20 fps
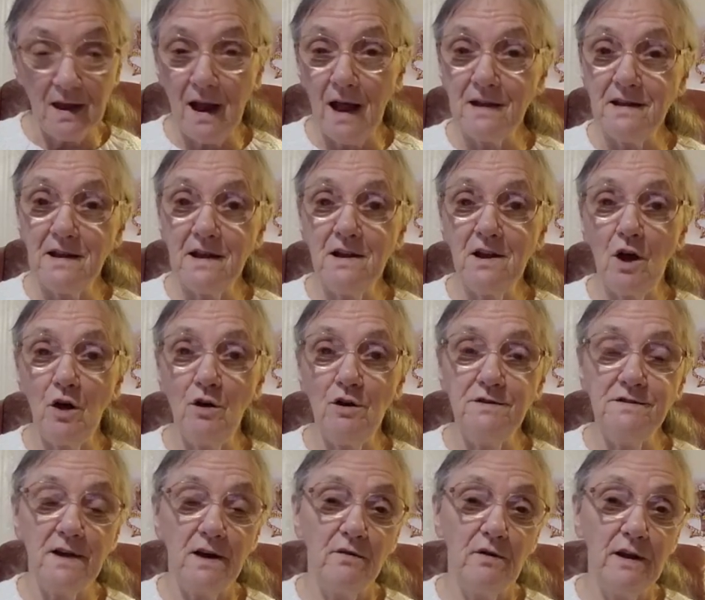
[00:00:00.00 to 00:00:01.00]
And I did
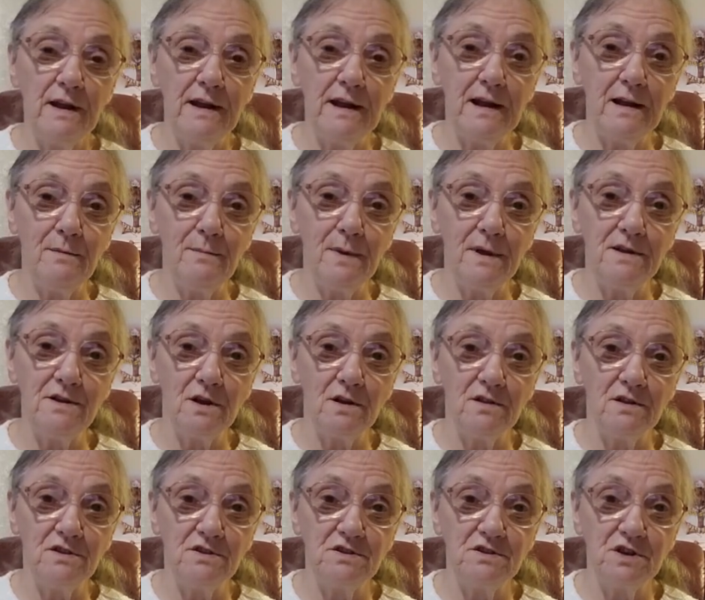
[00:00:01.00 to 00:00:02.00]
alter a little bit on the